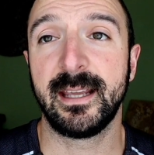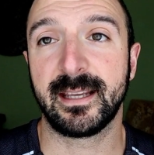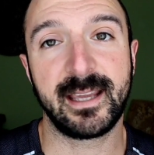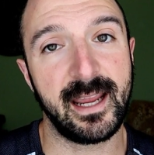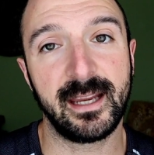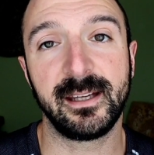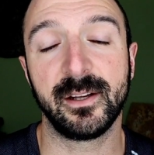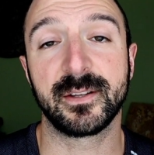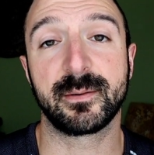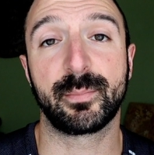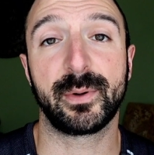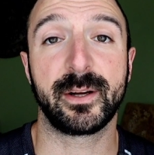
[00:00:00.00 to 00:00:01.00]
it can
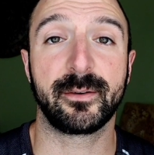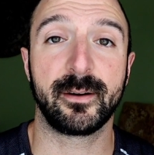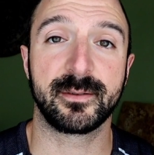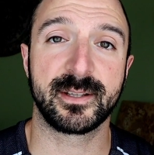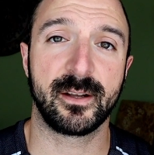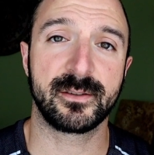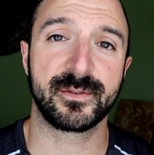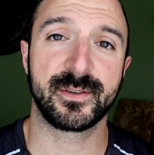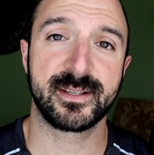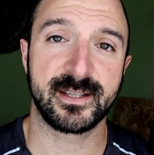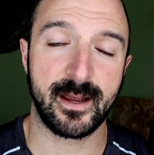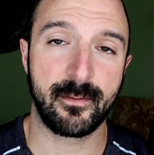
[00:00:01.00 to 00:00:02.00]
yield some pretty great results
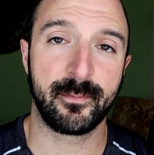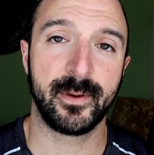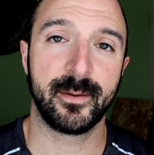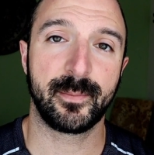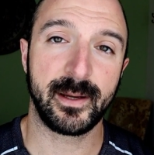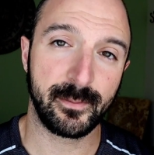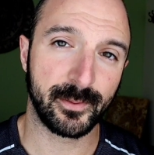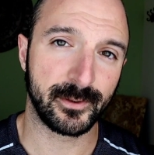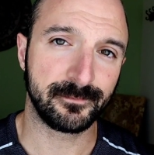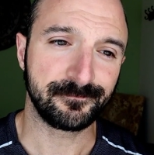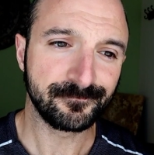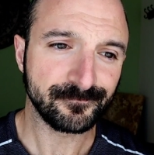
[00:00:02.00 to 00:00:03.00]
for some
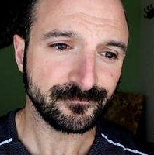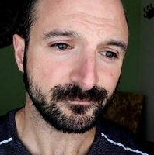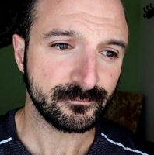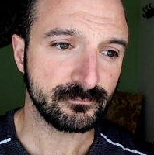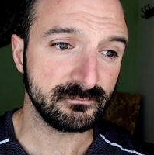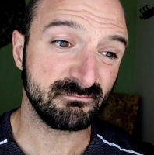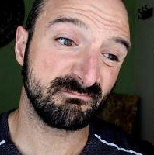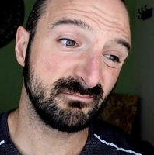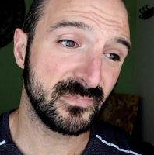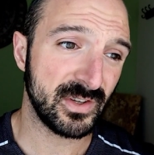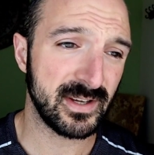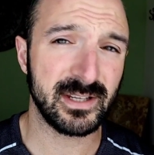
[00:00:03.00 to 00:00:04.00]
people.
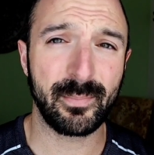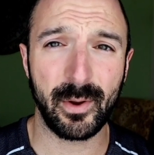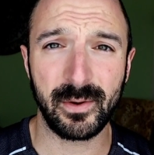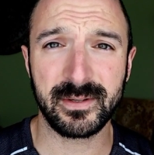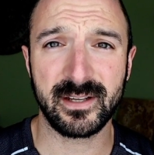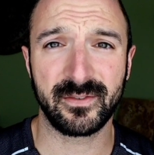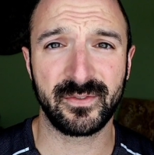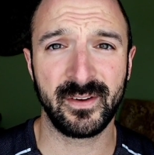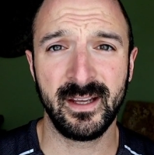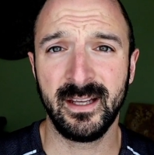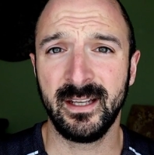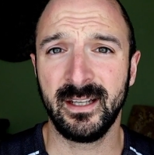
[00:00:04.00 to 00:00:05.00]
So I suppose if